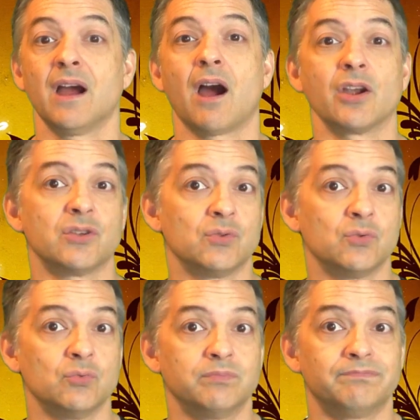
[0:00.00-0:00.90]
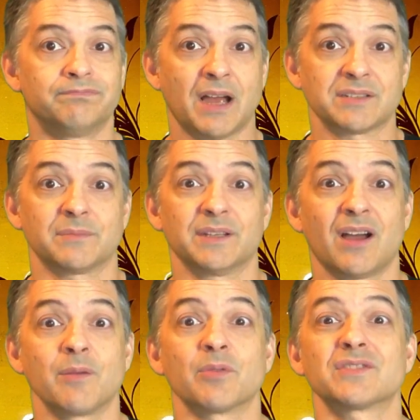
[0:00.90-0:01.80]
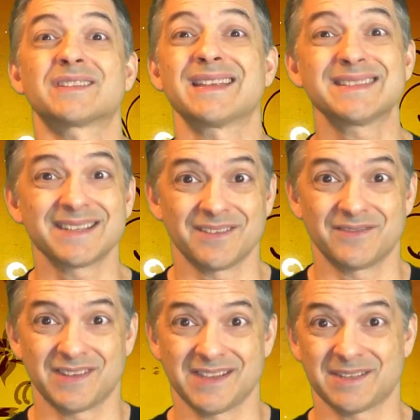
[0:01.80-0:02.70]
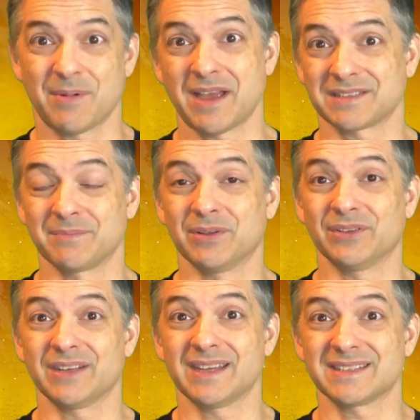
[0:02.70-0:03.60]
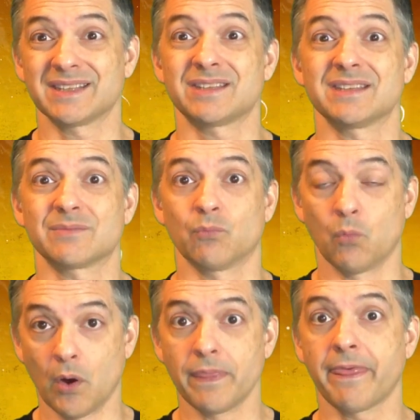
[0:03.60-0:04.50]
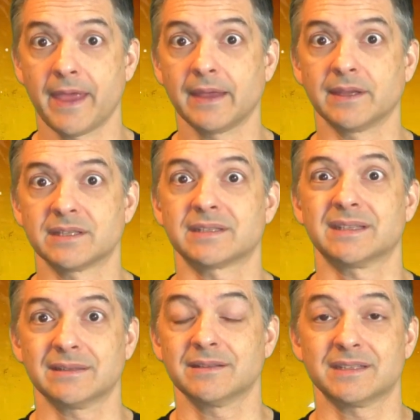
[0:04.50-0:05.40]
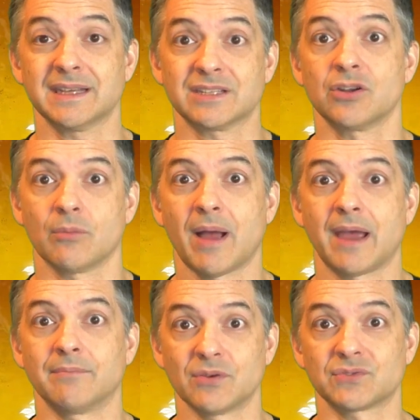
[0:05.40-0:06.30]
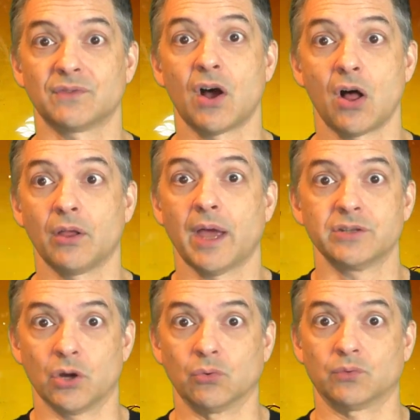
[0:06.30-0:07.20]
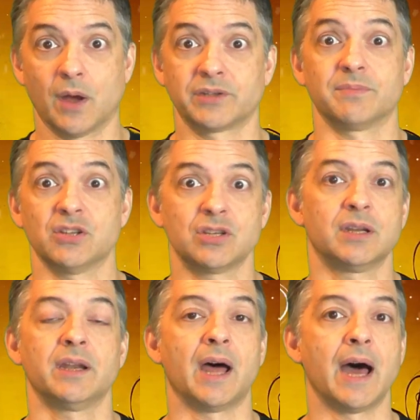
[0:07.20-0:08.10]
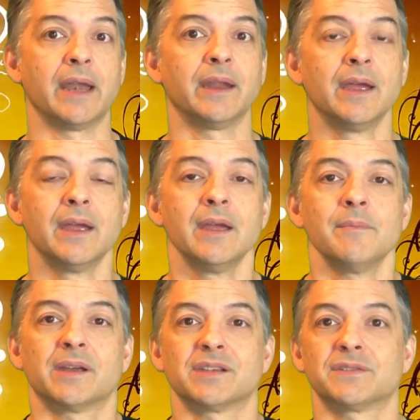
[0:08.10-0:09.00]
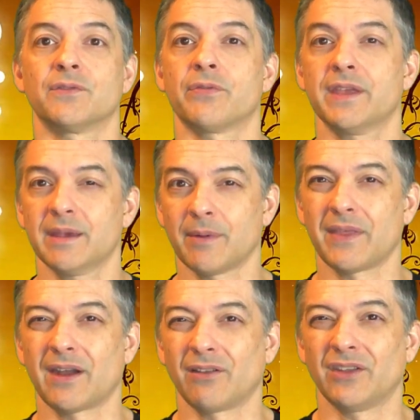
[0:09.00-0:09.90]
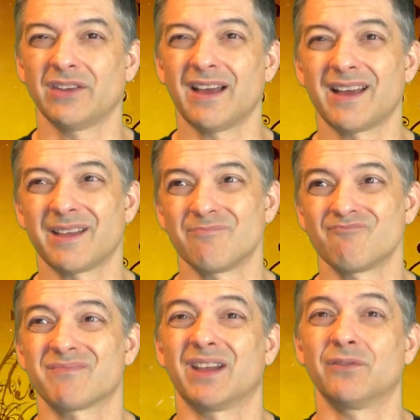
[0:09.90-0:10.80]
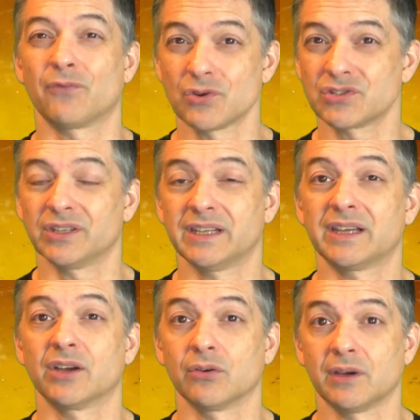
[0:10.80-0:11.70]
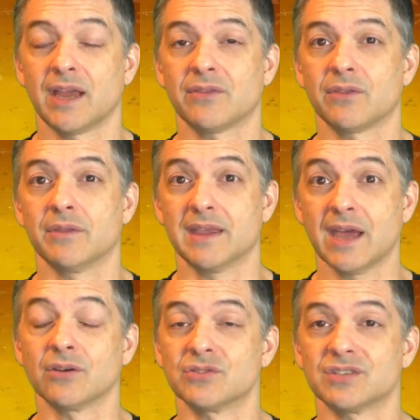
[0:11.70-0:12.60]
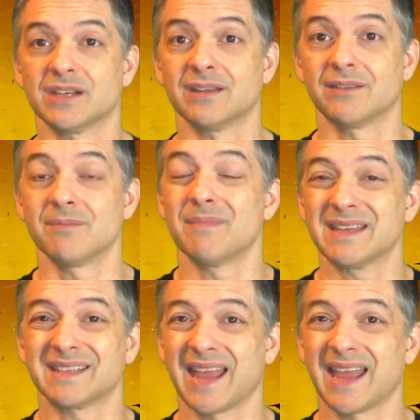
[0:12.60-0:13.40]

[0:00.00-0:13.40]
Are you possibly hypersensitive to this possibility? Is it this one thing that sticks in your mind most of all? I don't want to be cheated on. Because if you're thinking about that all the time, unfortunately, it can create the energy that makes it